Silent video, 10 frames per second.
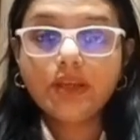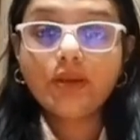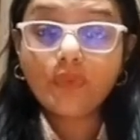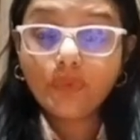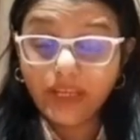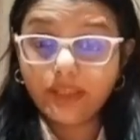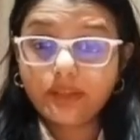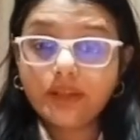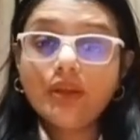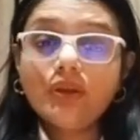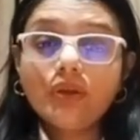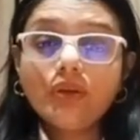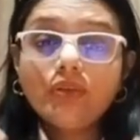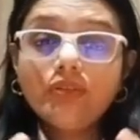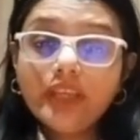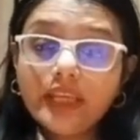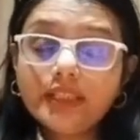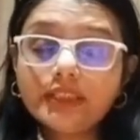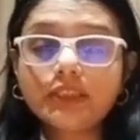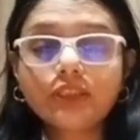Where? Where
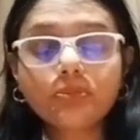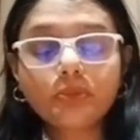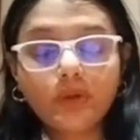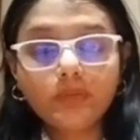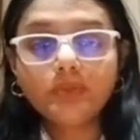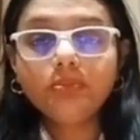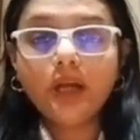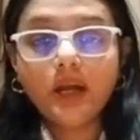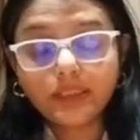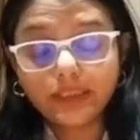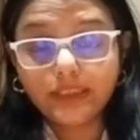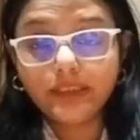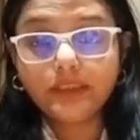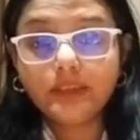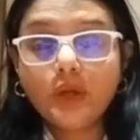is this problem occurring?